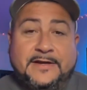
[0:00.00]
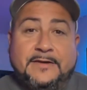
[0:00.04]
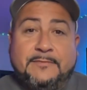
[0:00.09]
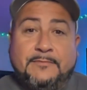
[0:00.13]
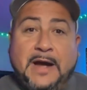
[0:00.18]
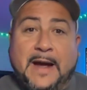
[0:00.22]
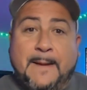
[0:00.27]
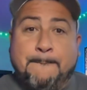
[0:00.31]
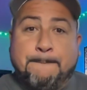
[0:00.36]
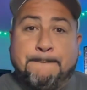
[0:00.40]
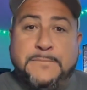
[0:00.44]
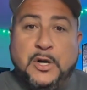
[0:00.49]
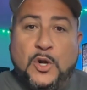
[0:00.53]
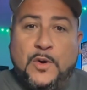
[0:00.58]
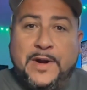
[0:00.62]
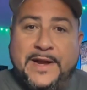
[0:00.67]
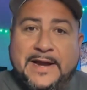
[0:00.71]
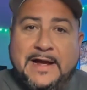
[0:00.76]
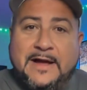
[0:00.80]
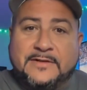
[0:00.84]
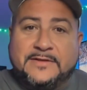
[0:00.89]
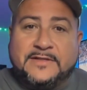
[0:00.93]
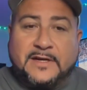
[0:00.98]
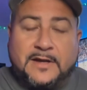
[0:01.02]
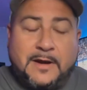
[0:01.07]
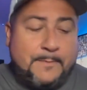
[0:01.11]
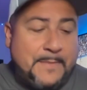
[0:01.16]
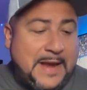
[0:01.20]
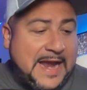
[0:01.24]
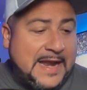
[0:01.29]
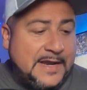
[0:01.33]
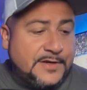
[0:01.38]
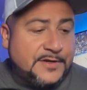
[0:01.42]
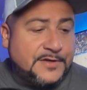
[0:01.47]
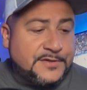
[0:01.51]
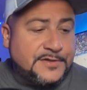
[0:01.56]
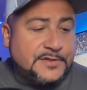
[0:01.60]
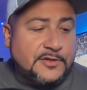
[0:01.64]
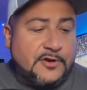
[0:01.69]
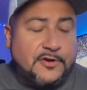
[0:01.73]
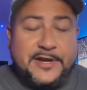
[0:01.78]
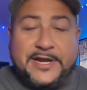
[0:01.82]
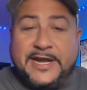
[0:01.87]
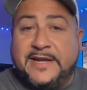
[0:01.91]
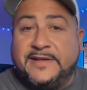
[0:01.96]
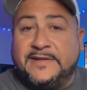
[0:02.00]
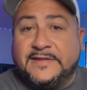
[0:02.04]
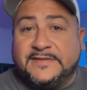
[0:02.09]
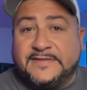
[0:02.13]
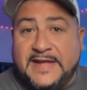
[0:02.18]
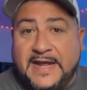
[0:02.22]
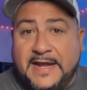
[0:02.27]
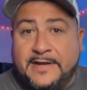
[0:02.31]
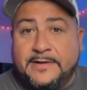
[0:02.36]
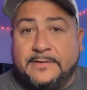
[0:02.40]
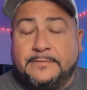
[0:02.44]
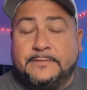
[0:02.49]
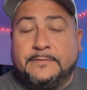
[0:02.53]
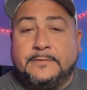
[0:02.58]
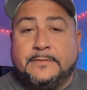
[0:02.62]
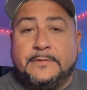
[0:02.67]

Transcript: by blowing out the Commanders 38 to 10.